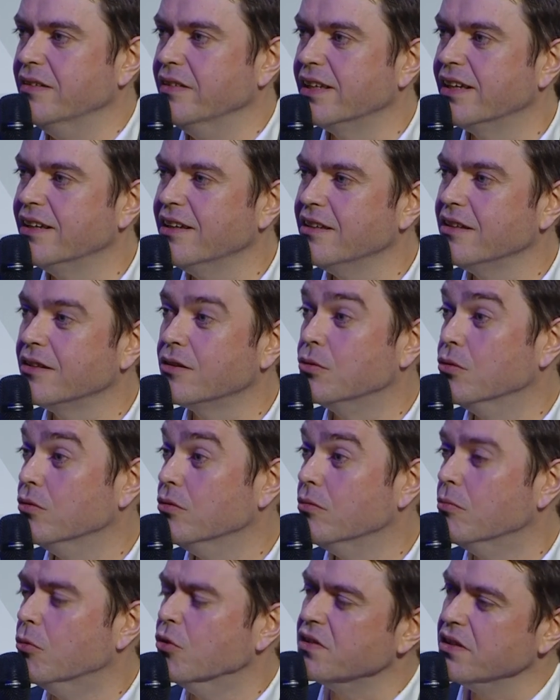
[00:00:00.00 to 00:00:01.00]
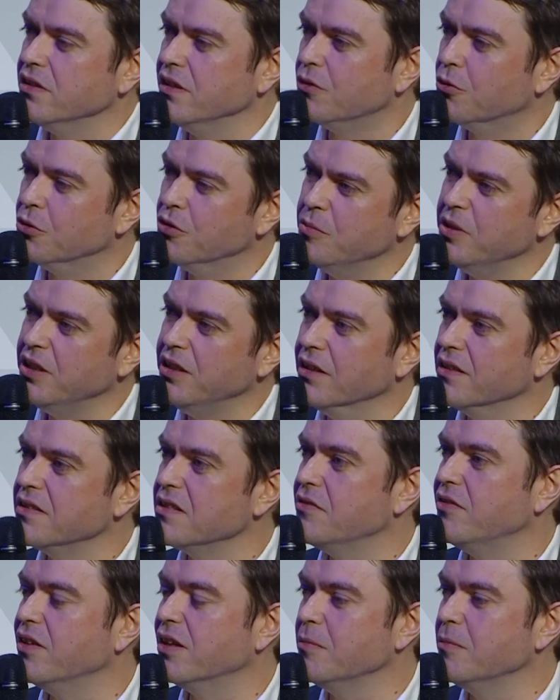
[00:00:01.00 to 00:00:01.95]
And just to finish up with India,